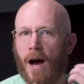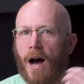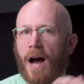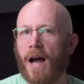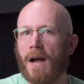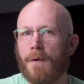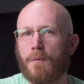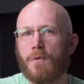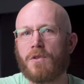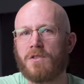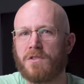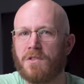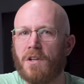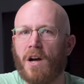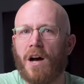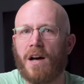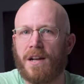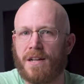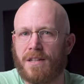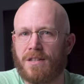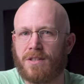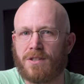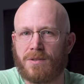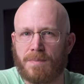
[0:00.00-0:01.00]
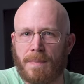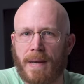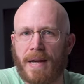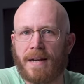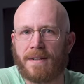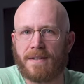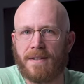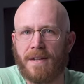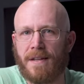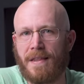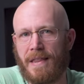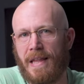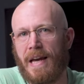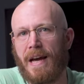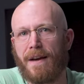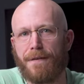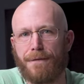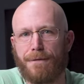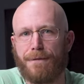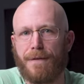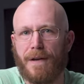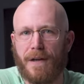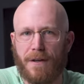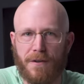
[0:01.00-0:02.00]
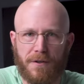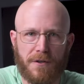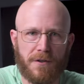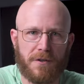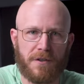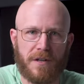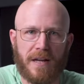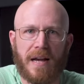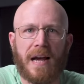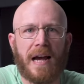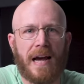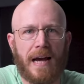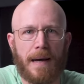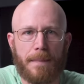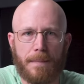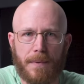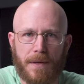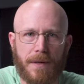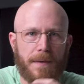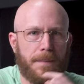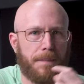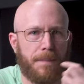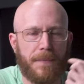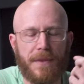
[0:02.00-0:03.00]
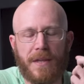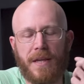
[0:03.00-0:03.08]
I was not expecting that failure to happen.